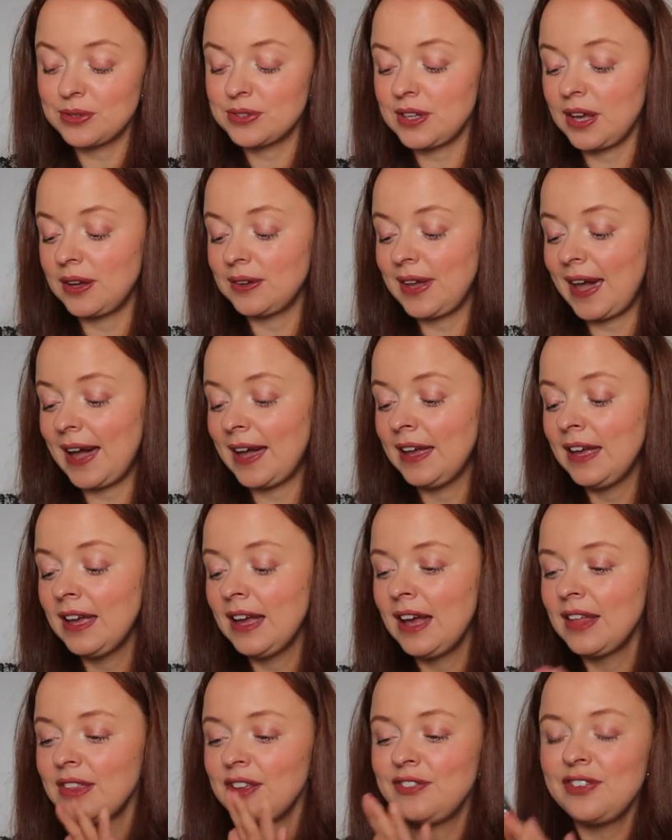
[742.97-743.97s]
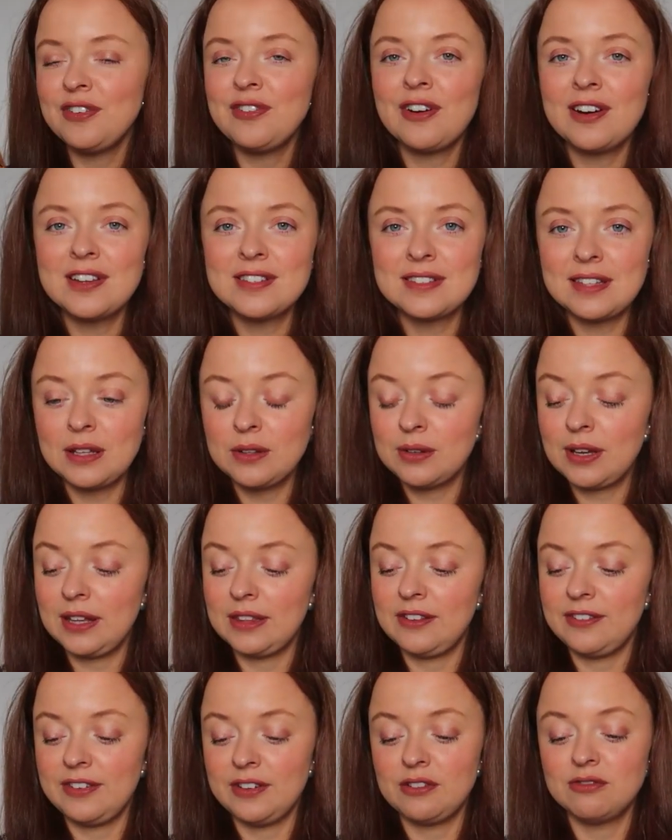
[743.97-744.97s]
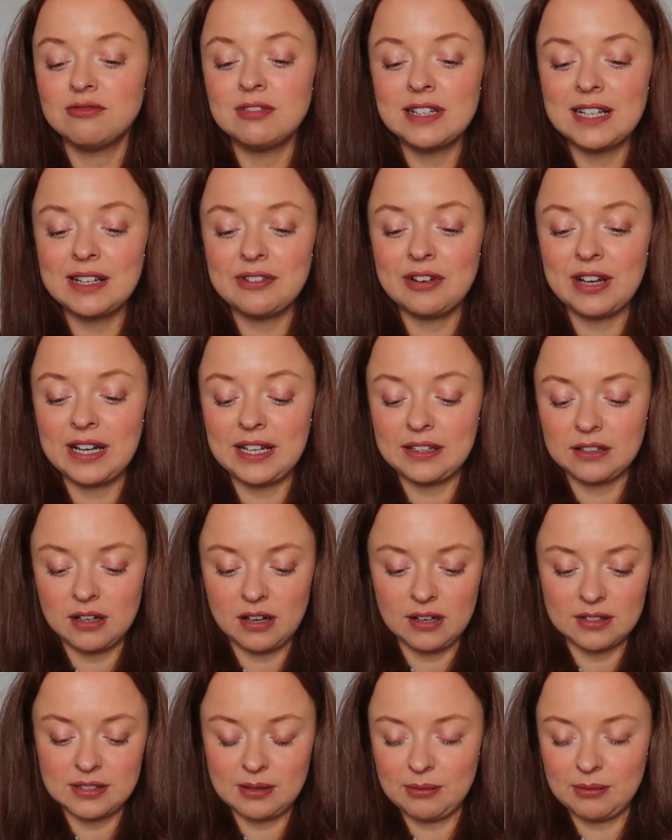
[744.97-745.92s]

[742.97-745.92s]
So yeah, they feel very silky. They feel really, really nice.